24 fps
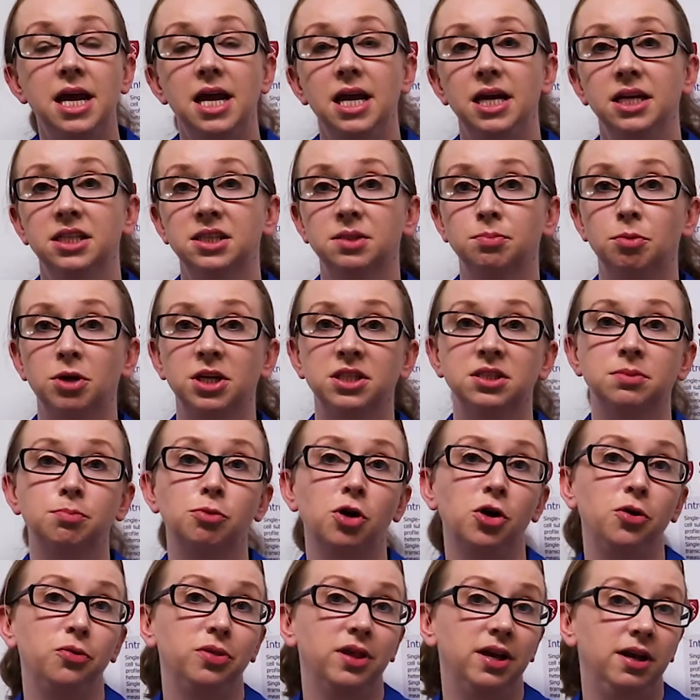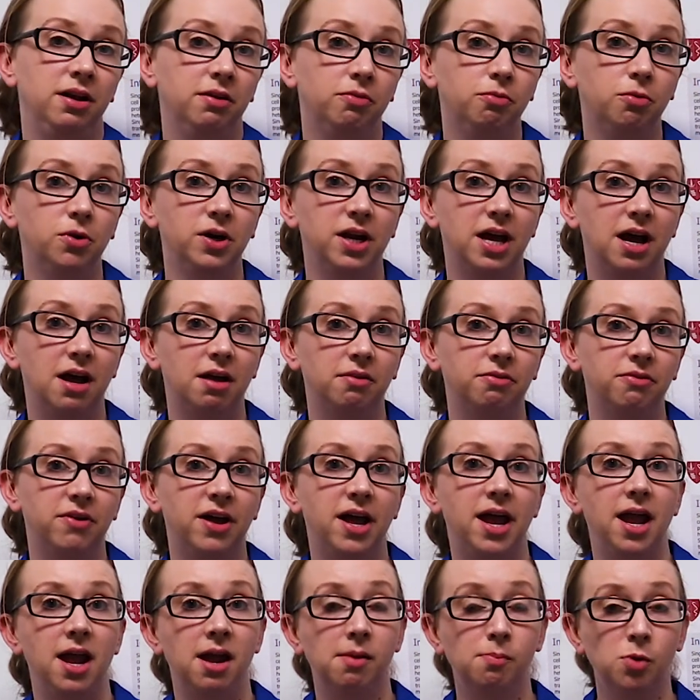express both H I F one
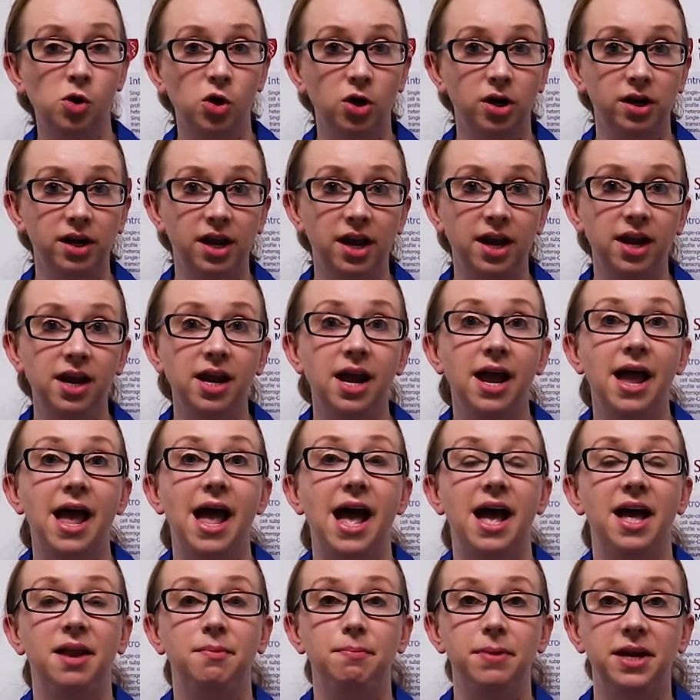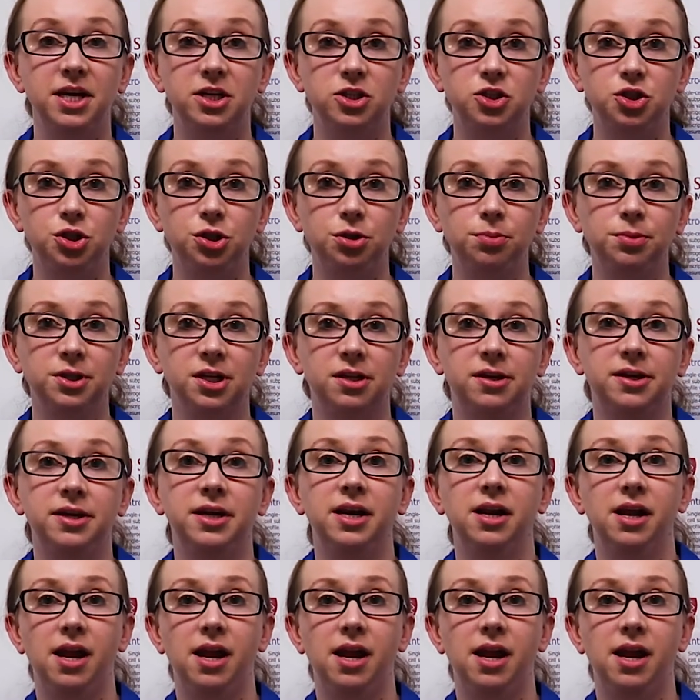alpha mRNA and beta-tubulin